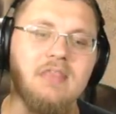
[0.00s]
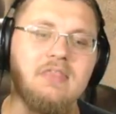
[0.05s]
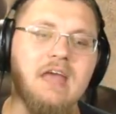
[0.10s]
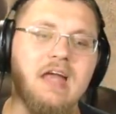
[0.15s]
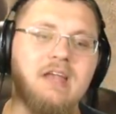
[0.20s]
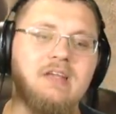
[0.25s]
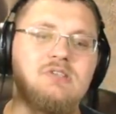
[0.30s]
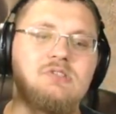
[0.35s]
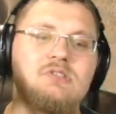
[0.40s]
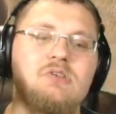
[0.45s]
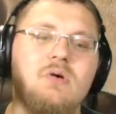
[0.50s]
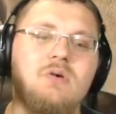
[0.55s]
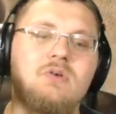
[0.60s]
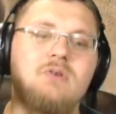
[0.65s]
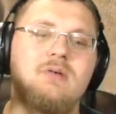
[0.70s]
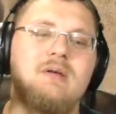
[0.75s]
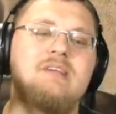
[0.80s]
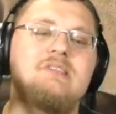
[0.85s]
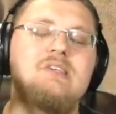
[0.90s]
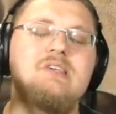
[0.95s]
That is so
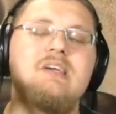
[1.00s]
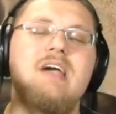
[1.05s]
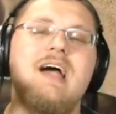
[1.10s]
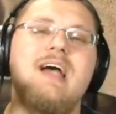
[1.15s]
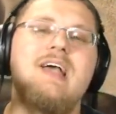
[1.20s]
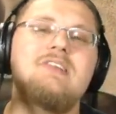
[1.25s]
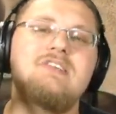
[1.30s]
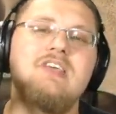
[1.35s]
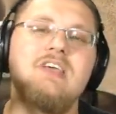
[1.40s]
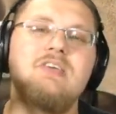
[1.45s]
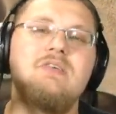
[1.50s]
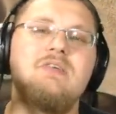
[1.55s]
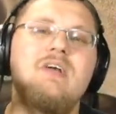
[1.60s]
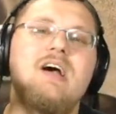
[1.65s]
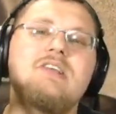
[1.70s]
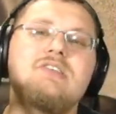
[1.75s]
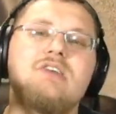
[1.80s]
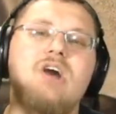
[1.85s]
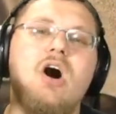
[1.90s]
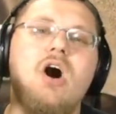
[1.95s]
crazy, guys. Thank you
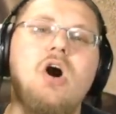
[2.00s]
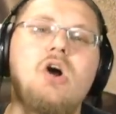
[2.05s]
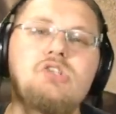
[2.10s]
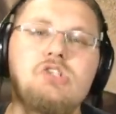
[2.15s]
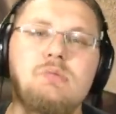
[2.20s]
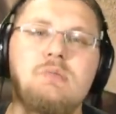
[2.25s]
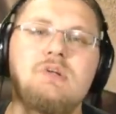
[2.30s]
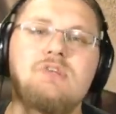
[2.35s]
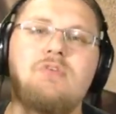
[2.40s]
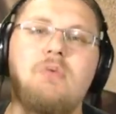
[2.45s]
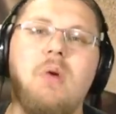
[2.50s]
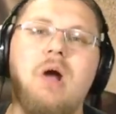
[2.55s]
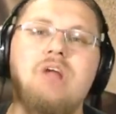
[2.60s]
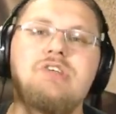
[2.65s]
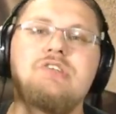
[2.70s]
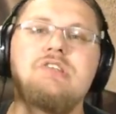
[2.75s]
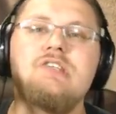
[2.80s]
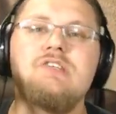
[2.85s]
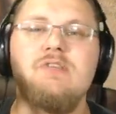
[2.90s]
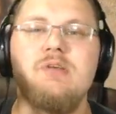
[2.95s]
guys all so much for
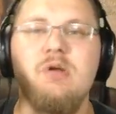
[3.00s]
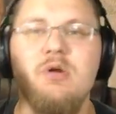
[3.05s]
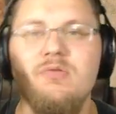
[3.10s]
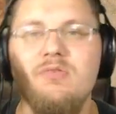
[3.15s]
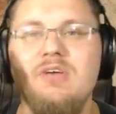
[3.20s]
watching this video.